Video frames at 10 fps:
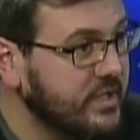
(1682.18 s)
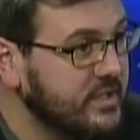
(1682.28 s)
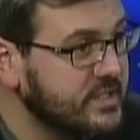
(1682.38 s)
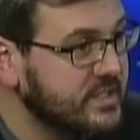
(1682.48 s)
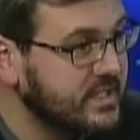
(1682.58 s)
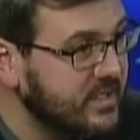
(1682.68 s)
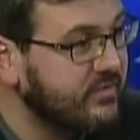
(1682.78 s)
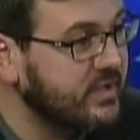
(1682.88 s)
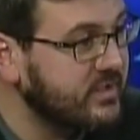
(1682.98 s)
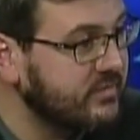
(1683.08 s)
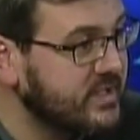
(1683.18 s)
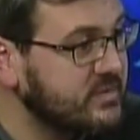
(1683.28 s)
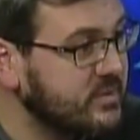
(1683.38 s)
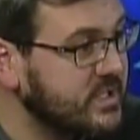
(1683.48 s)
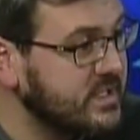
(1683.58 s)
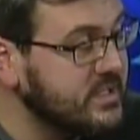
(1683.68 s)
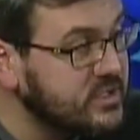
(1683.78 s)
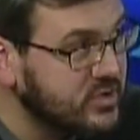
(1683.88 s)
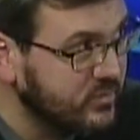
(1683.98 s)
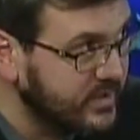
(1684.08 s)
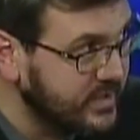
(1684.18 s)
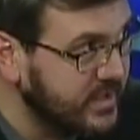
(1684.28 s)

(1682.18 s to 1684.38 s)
significant investment into it.